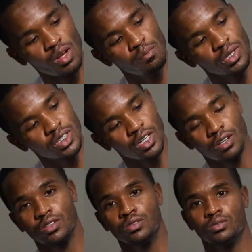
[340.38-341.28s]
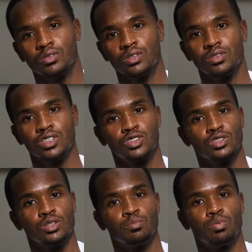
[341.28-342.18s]
material, this
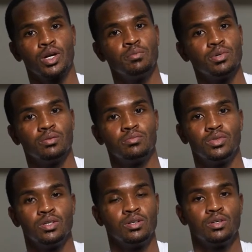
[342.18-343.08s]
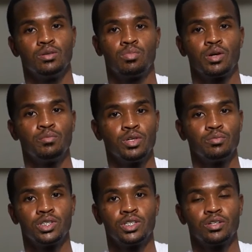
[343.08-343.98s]
uh, premium,
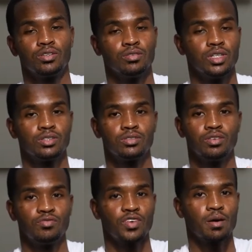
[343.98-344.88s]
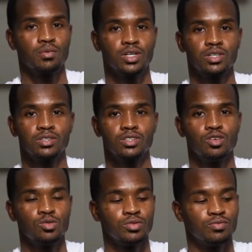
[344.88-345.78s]
premium material. It's the fabric is
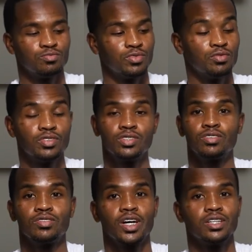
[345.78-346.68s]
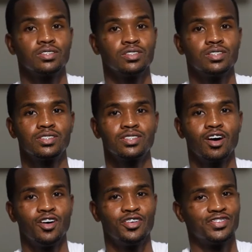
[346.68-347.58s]
so it feels so nice. It's
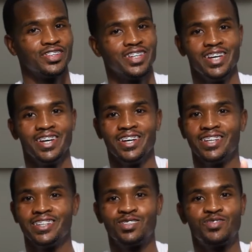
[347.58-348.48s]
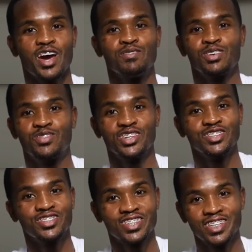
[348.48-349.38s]
soft. This fabric
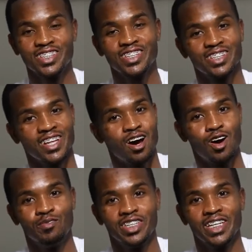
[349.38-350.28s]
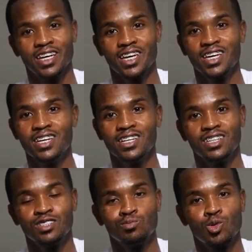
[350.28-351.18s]
feels good. Um, and the heat
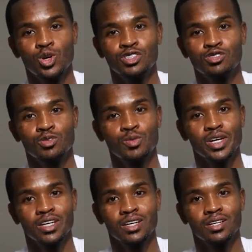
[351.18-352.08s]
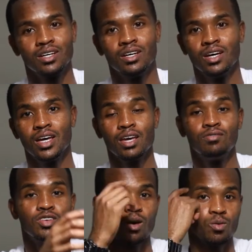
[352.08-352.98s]
is moisture wicking.
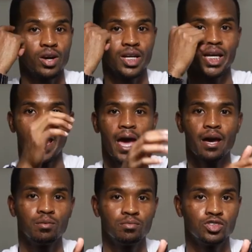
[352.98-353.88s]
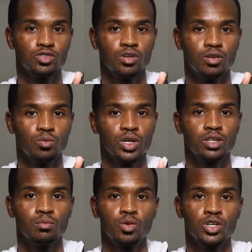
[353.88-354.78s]
Even though I wear the cap, you know, to wick
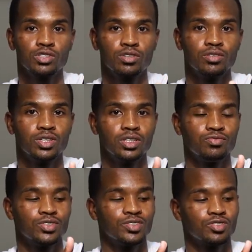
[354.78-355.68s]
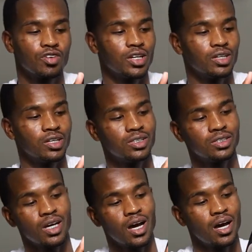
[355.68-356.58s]
the moisture, this feels great on the
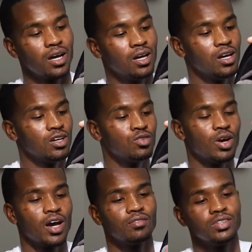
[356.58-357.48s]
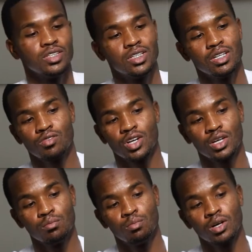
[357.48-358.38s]
inside. You have the
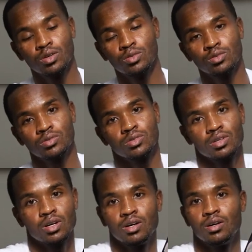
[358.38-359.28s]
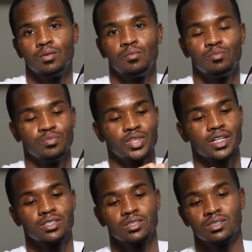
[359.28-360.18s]
D-ring buckles. Um,
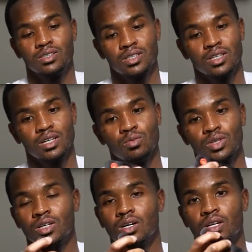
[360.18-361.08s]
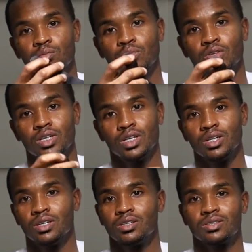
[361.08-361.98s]
that's a good thing with the clip on the
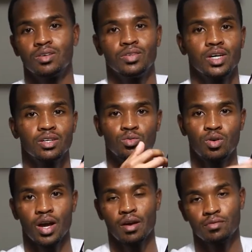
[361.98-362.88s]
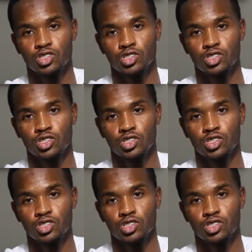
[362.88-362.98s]
end so that you don't have